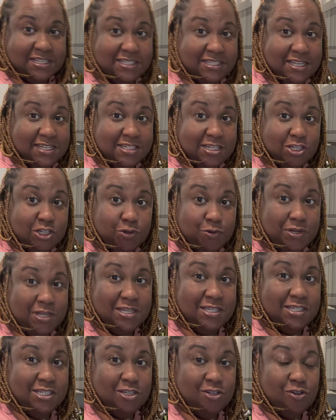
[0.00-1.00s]
it says to do it
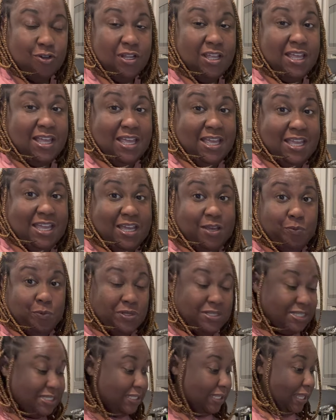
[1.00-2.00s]
until it
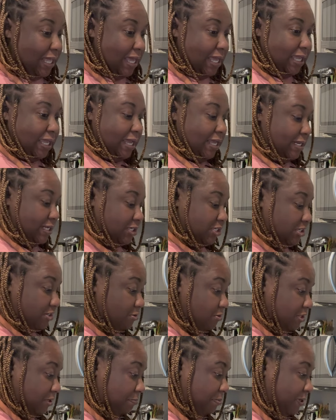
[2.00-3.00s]
was slack. And it
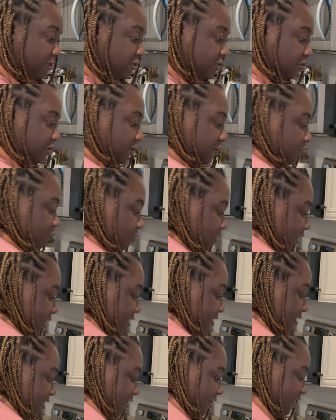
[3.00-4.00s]
shows a picture of
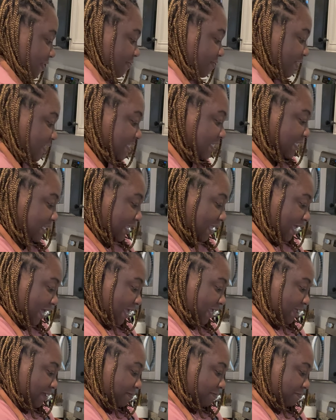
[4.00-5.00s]
what the
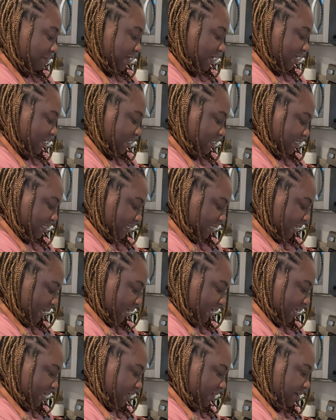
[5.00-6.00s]
slack means,
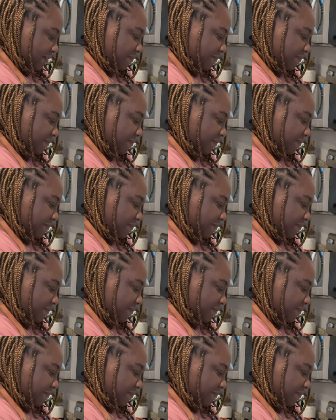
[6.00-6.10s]
like